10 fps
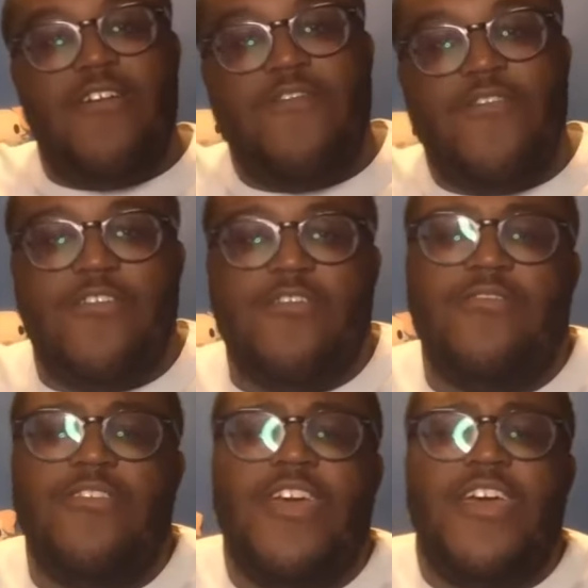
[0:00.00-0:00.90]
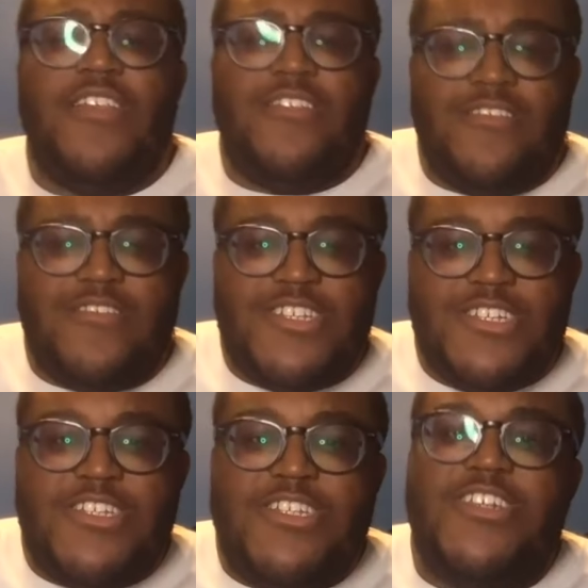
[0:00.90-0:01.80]
For the
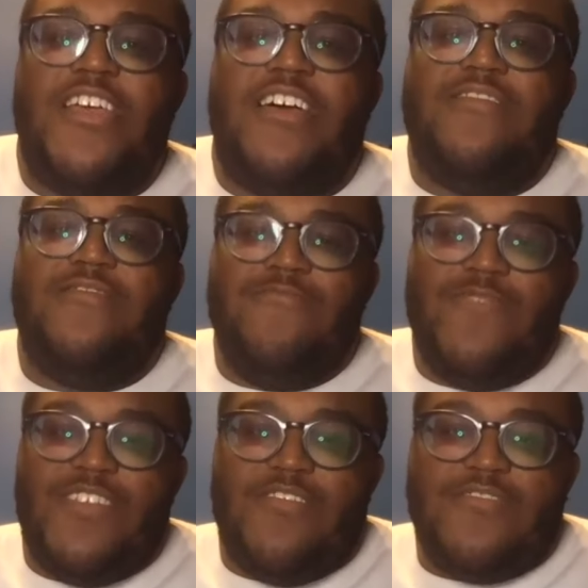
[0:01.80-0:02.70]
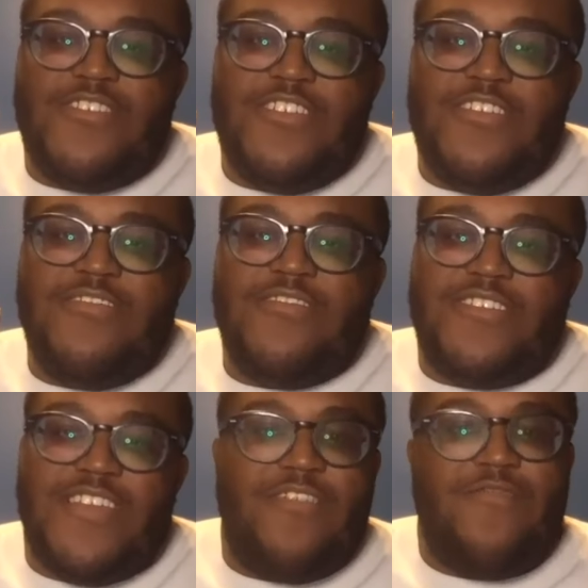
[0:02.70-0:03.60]
Chinatsu Miyoshi
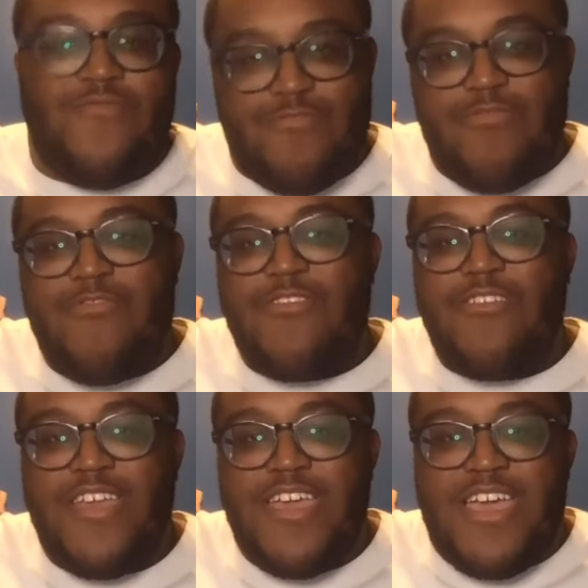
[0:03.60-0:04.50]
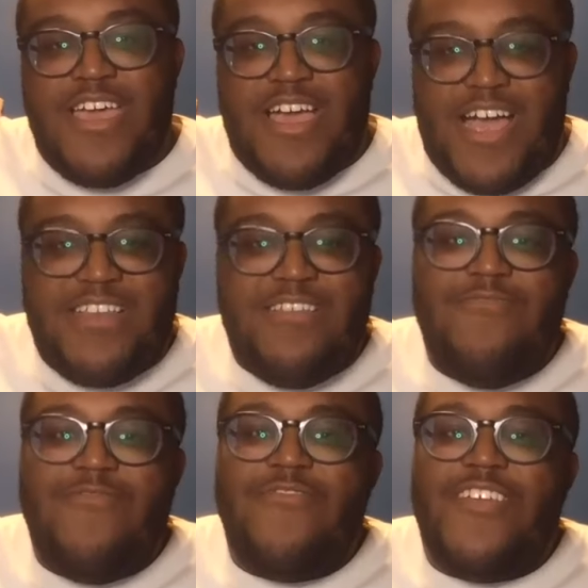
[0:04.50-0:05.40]
tenth report, I
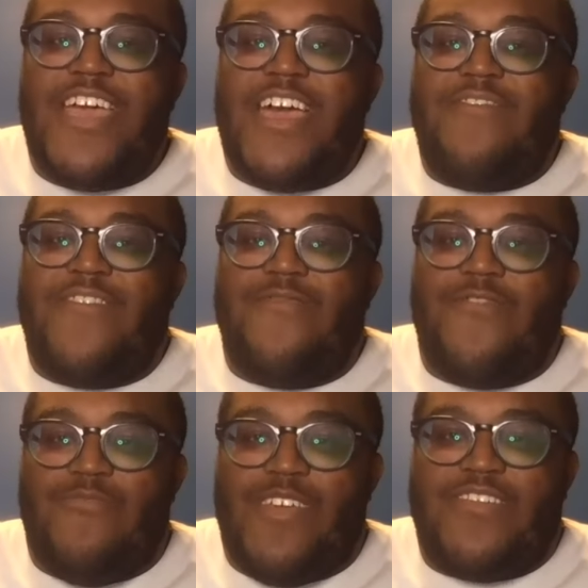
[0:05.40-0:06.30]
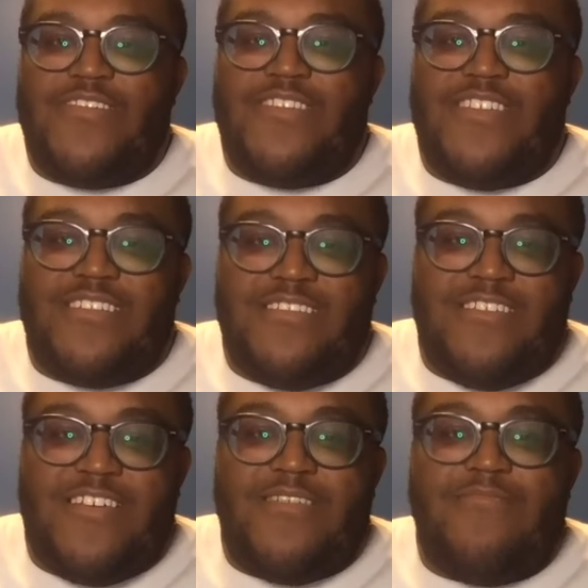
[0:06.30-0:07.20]
didn't really have information at the
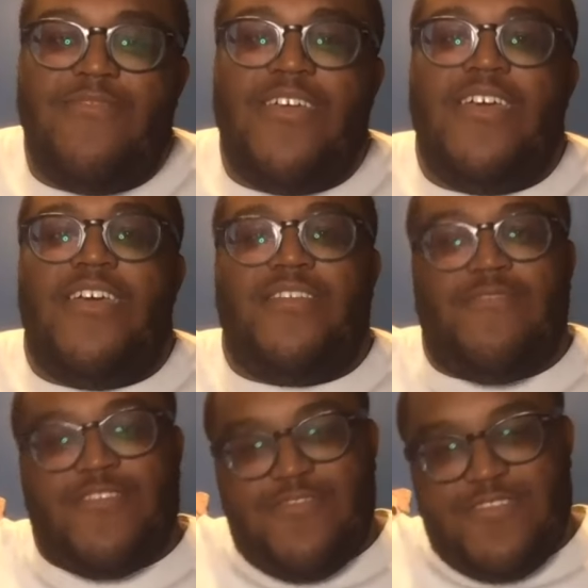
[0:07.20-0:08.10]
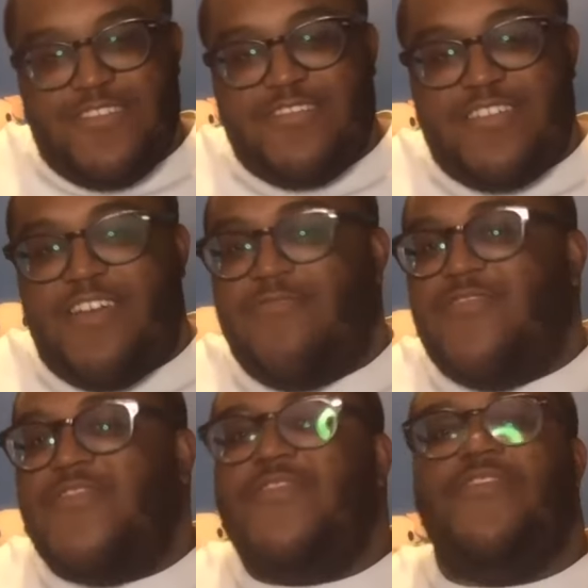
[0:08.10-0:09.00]
time, especially since I
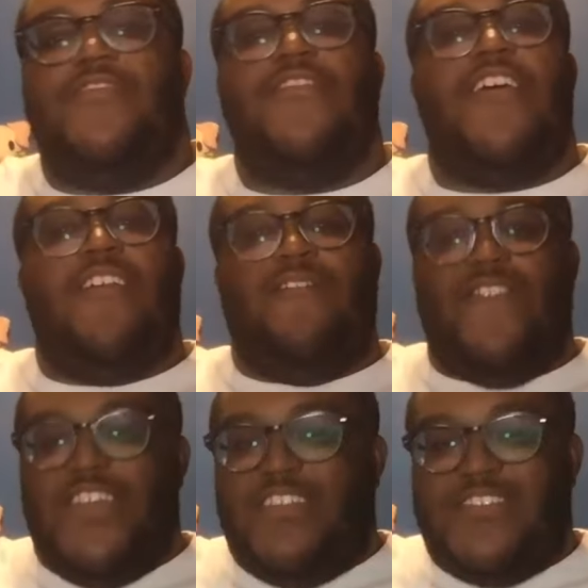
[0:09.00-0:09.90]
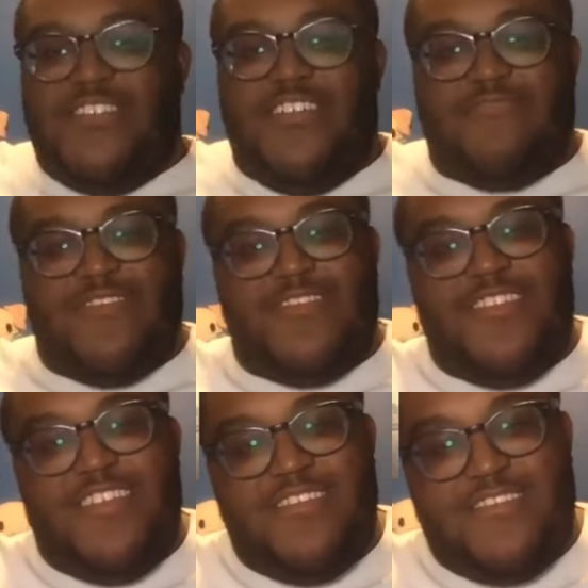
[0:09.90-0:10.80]
was just finishing up the
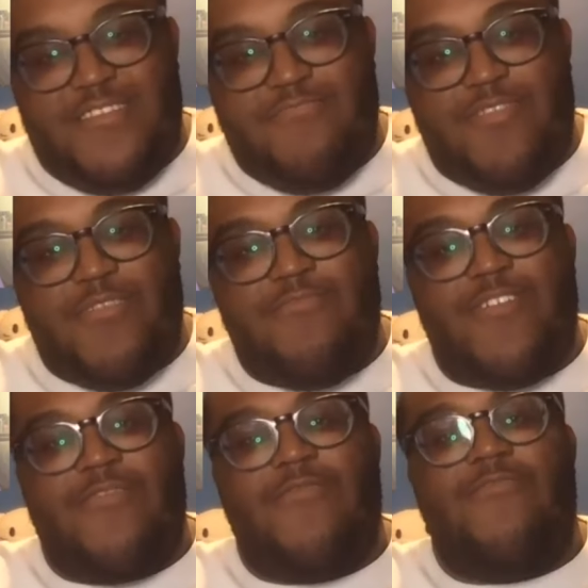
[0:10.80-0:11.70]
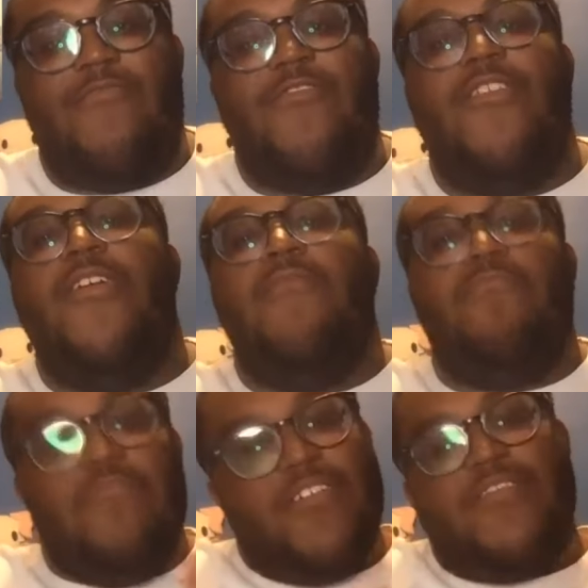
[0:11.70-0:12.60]
T N C Bombard report.
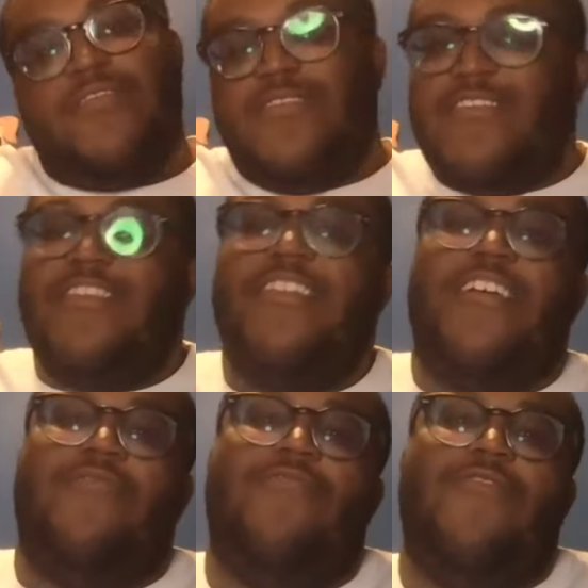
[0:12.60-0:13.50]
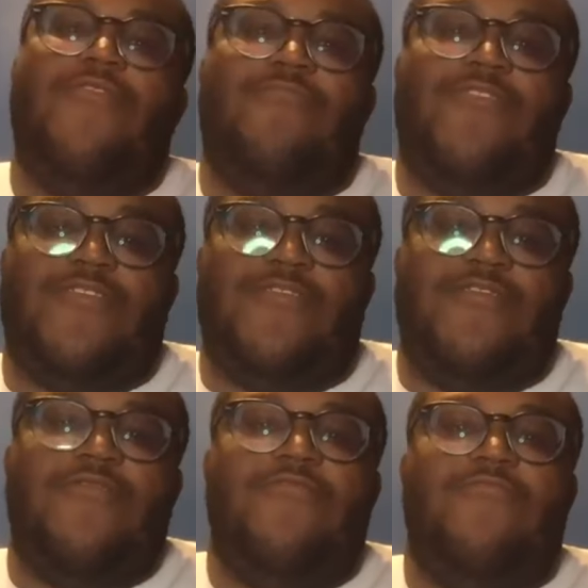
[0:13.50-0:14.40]
But the thing I really wanted to do